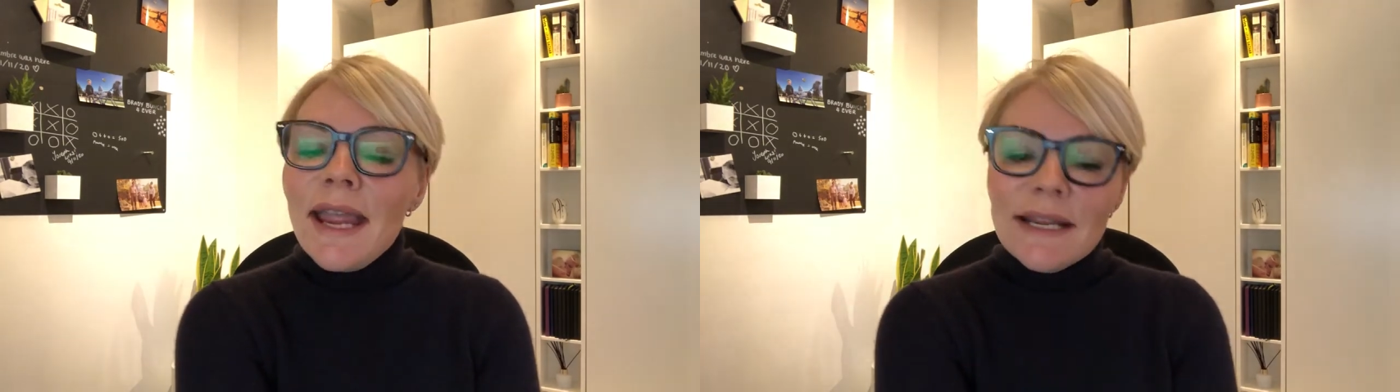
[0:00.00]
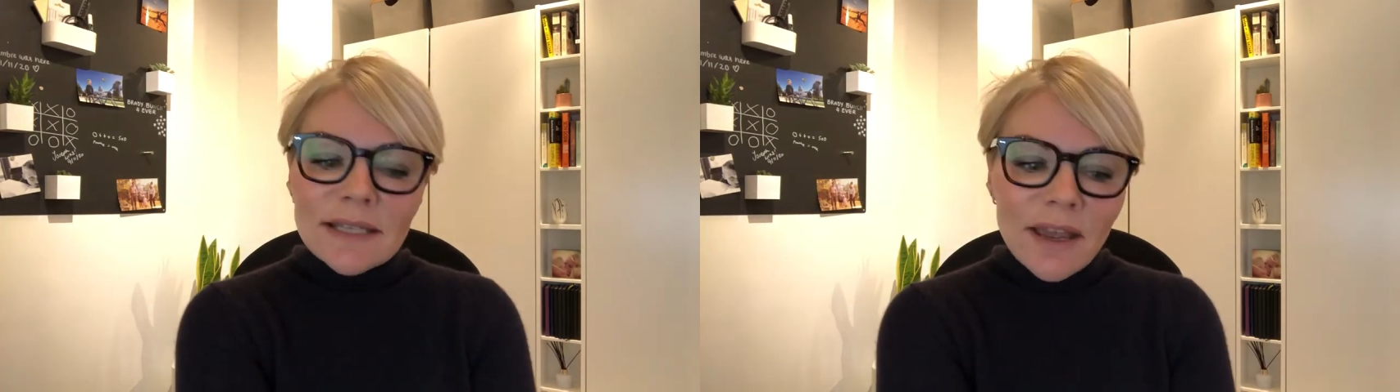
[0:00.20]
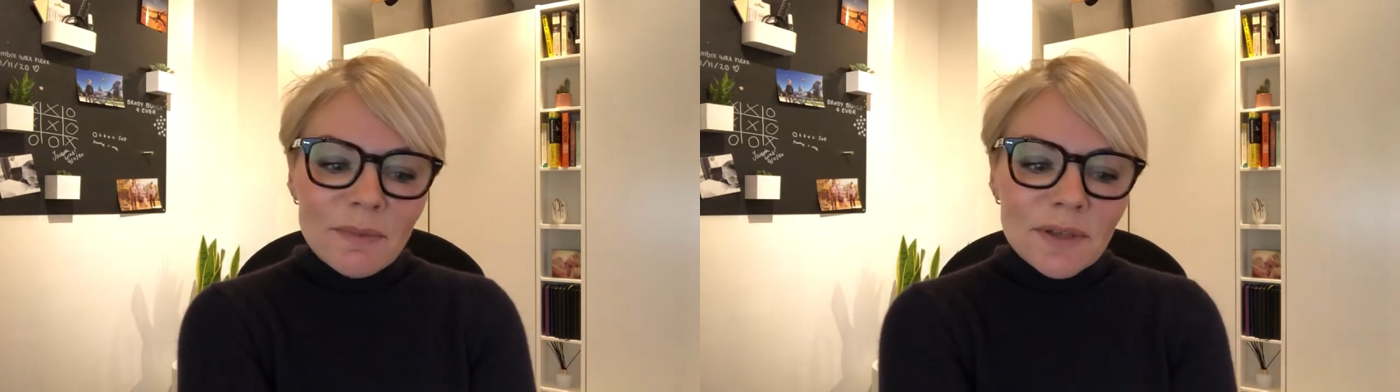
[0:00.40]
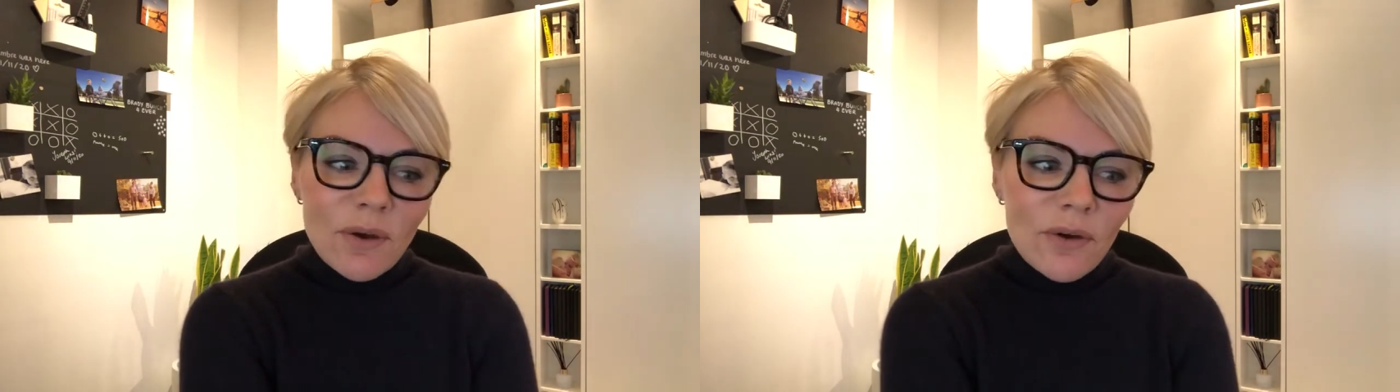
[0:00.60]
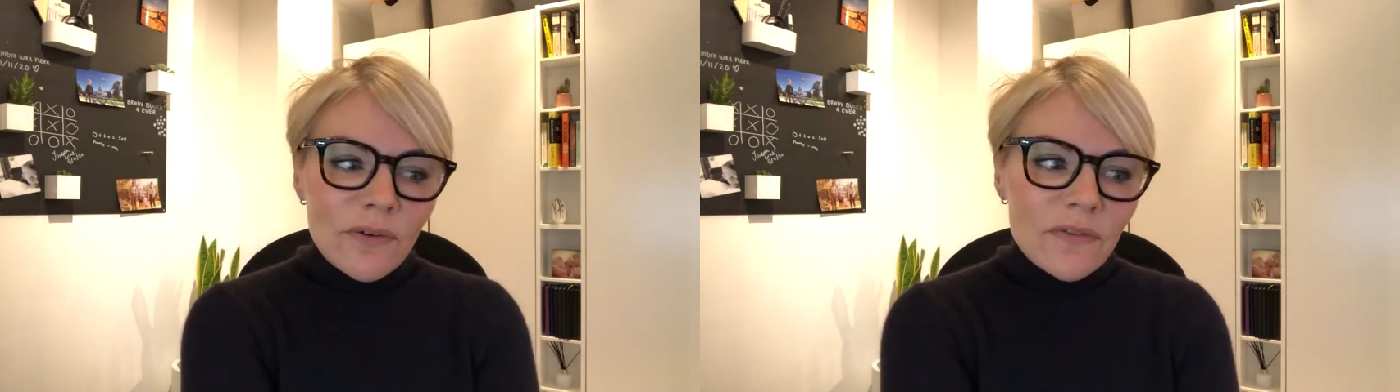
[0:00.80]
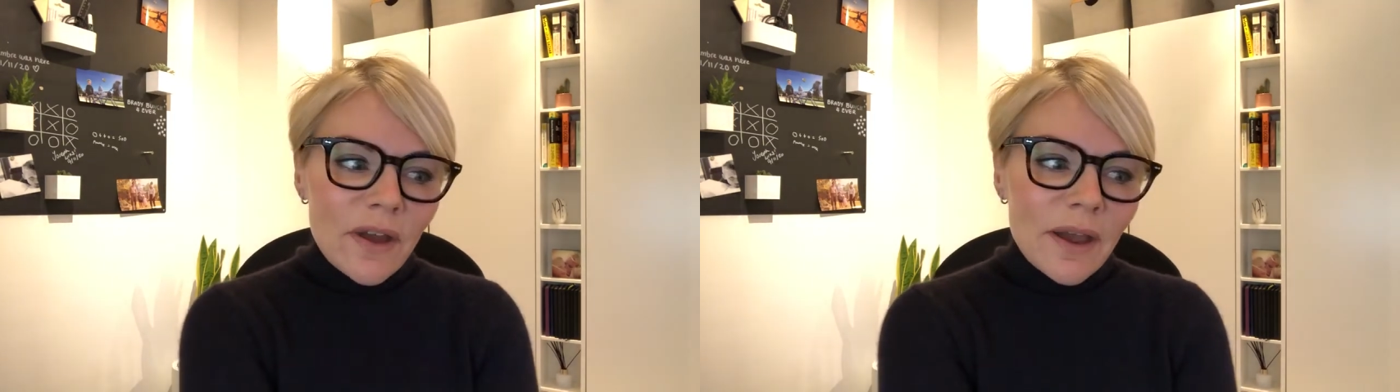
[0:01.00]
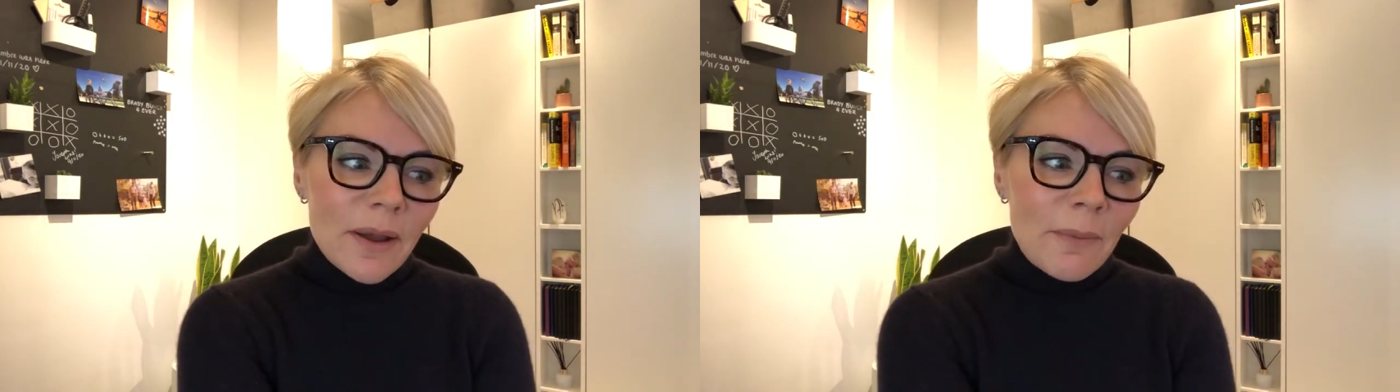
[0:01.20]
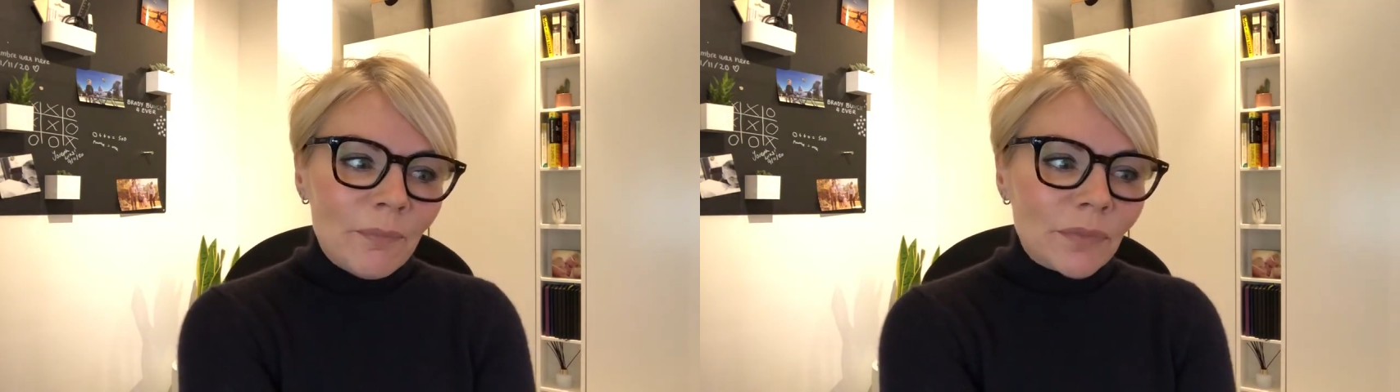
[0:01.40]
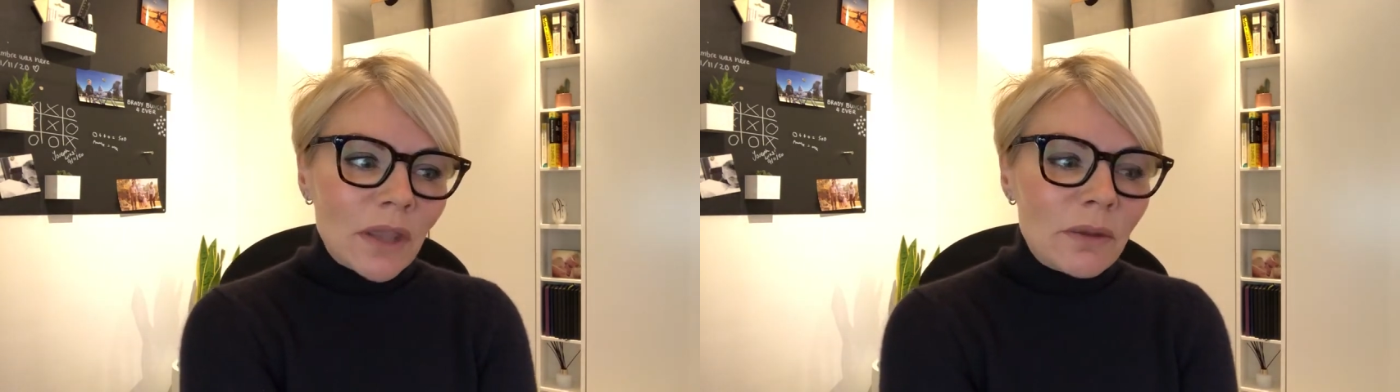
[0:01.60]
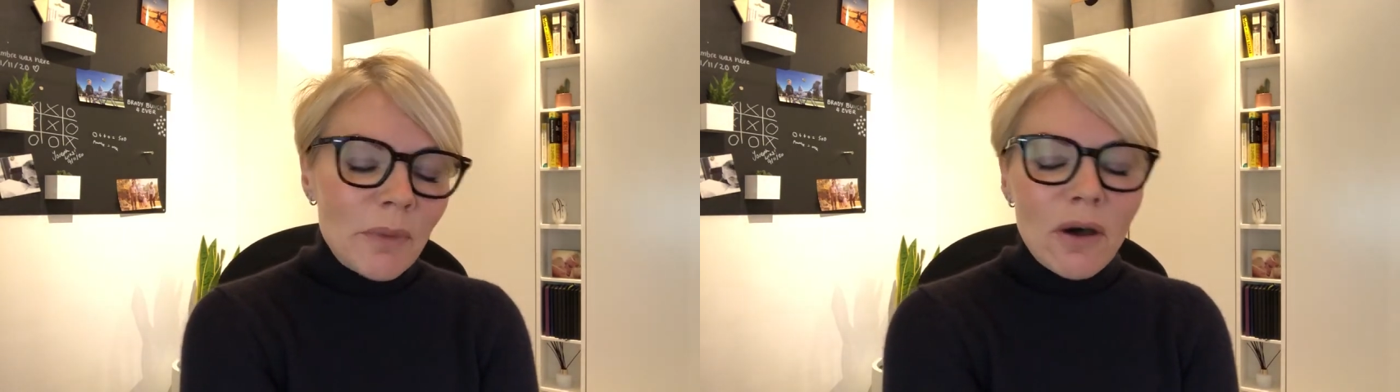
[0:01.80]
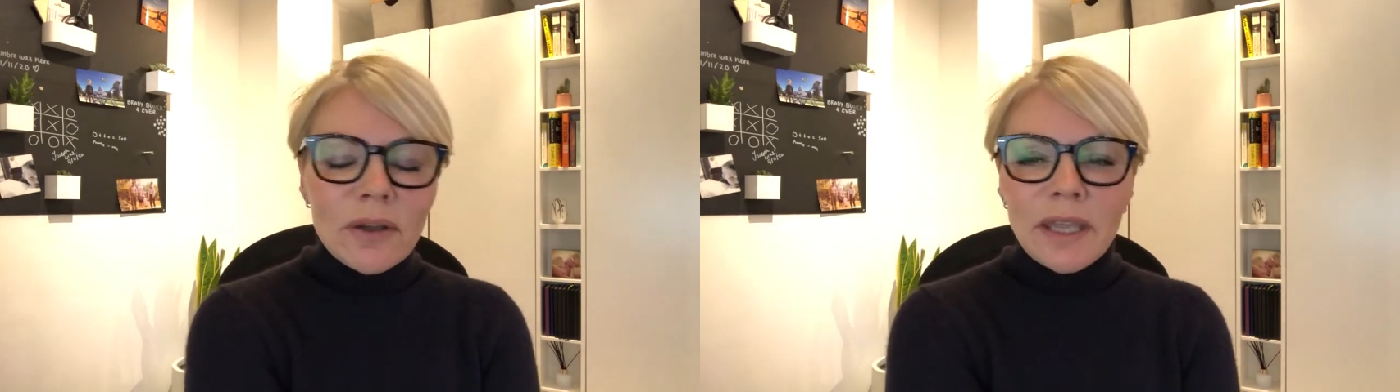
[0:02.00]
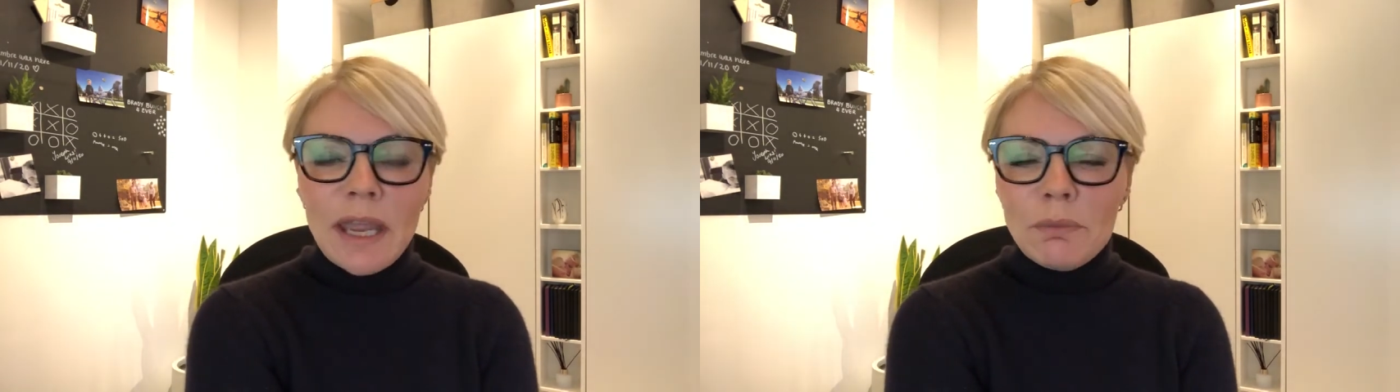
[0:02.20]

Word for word: In terms of um, the market